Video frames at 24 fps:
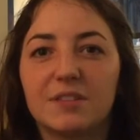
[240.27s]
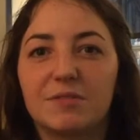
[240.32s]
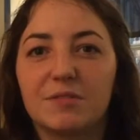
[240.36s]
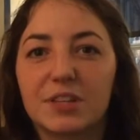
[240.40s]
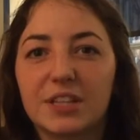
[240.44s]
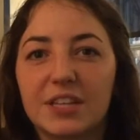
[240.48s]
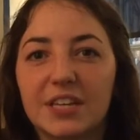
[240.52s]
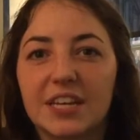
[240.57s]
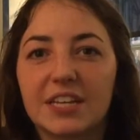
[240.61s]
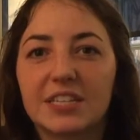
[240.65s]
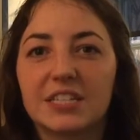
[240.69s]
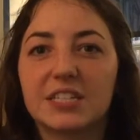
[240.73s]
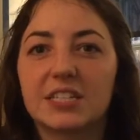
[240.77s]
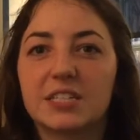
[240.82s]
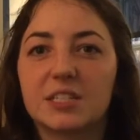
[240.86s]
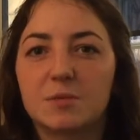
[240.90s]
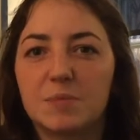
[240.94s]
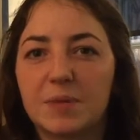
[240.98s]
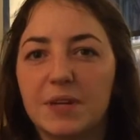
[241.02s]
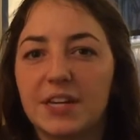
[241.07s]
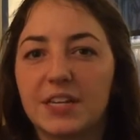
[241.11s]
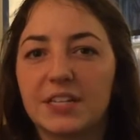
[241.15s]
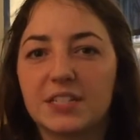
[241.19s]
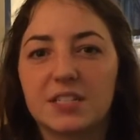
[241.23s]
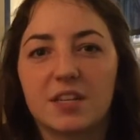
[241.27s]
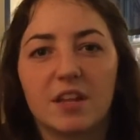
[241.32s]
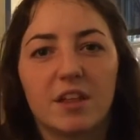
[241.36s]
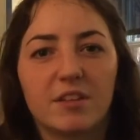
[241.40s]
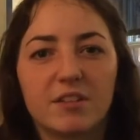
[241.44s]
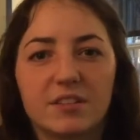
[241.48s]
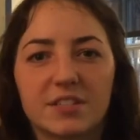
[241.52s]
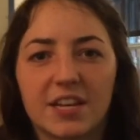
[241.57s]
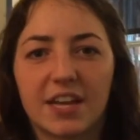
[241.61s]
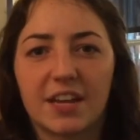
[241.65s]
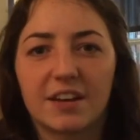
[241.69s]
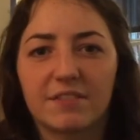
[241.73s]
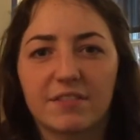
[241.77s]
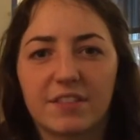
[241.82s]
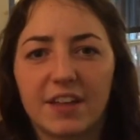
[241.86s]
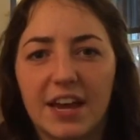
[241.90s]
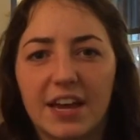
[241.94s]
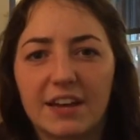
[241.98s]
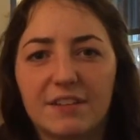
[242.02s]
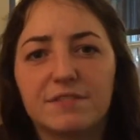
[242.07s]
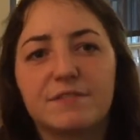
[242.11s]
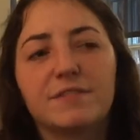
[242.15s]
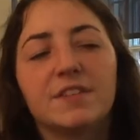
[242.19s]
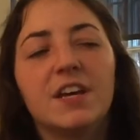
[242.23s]
and really get to experience another side of
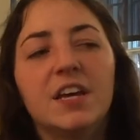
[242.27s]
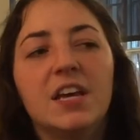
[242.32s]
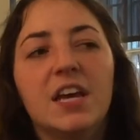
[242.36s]
life.